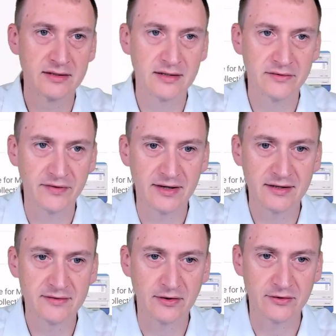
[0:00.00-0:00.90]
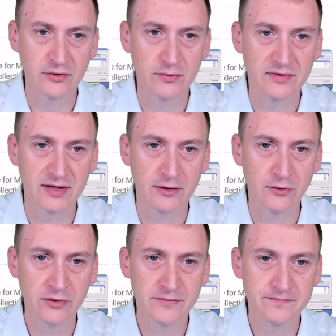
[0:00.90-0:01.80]
a fake. So let's go and take a
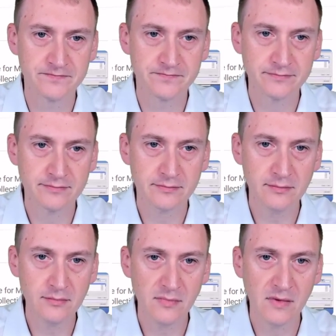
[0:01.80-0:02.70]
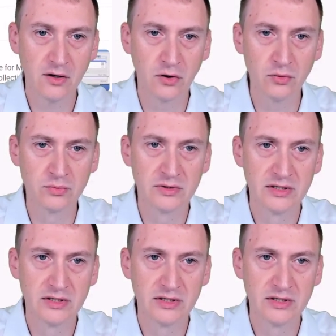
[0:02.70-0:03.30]
look. Oh,